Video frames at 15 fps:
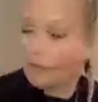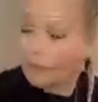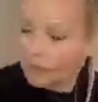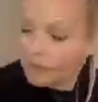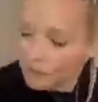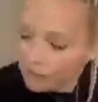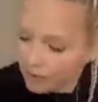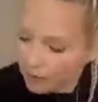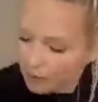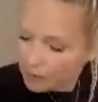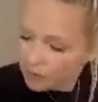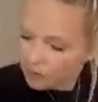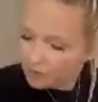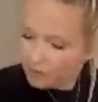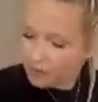So I'm
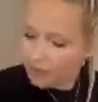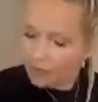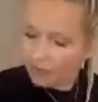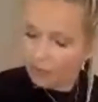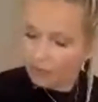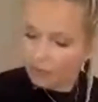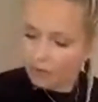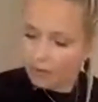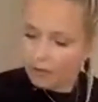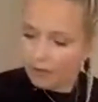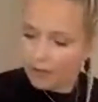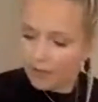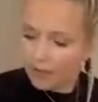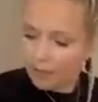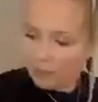just gonna put a
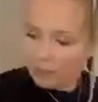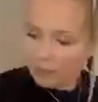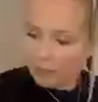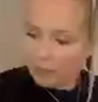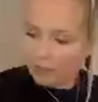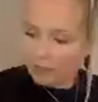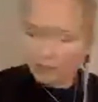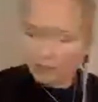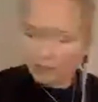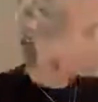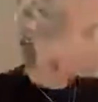little bit more of